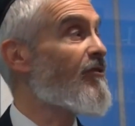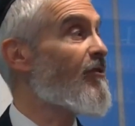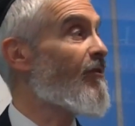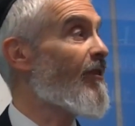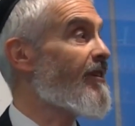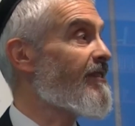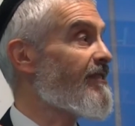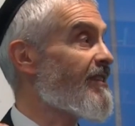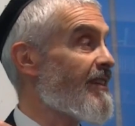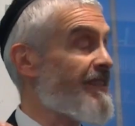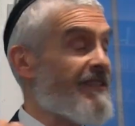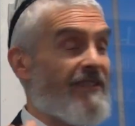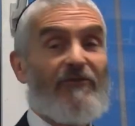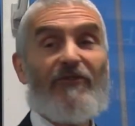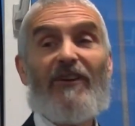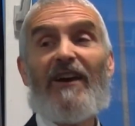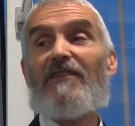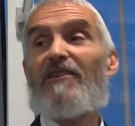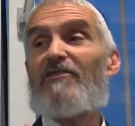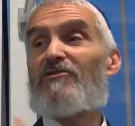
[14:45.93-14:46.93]
if you want to
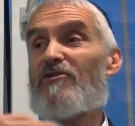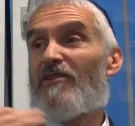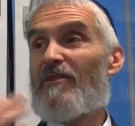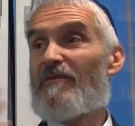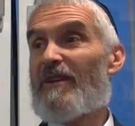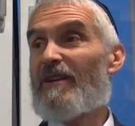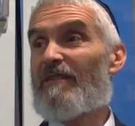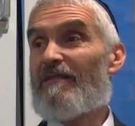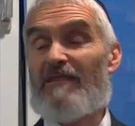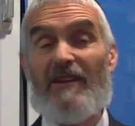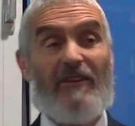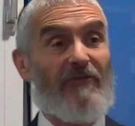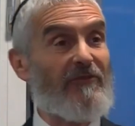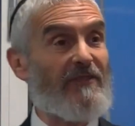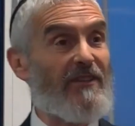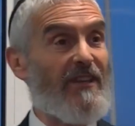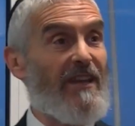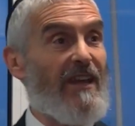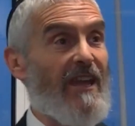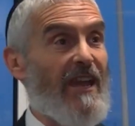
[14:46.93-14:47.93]
testify that you committed
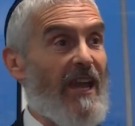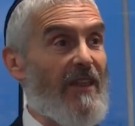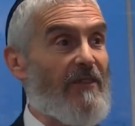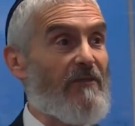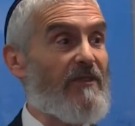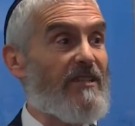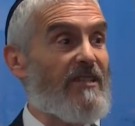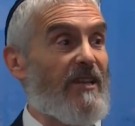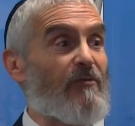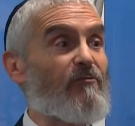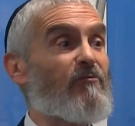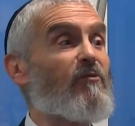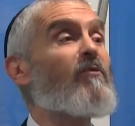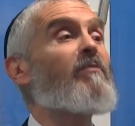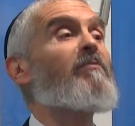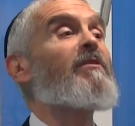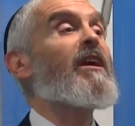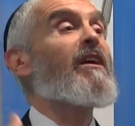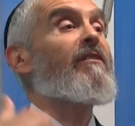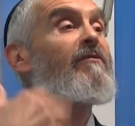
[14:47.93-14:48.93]
theft and the result
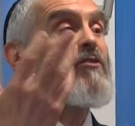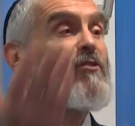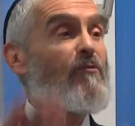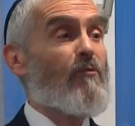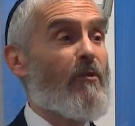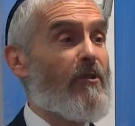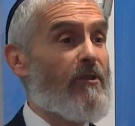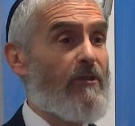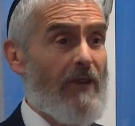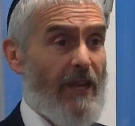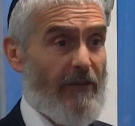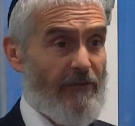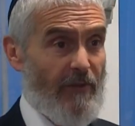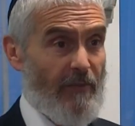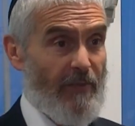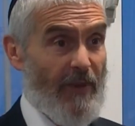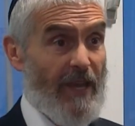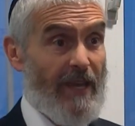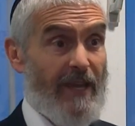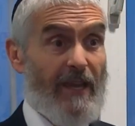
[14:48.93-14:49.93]
will be you'll have
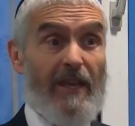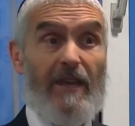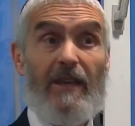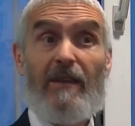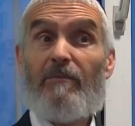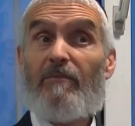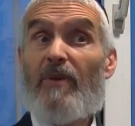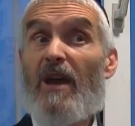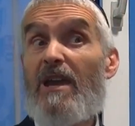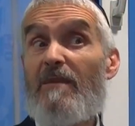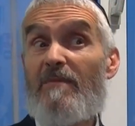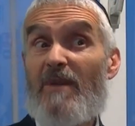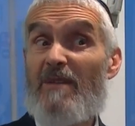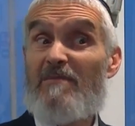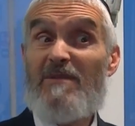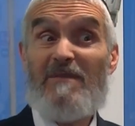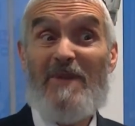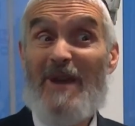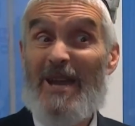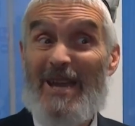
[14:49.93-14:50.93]
to pay. Pay,
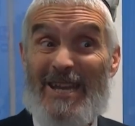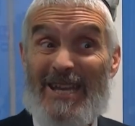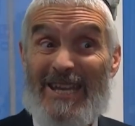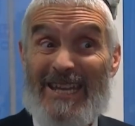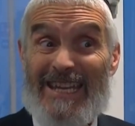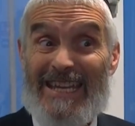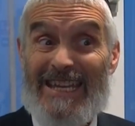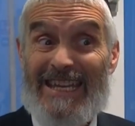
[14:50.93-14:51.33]
baby, pay.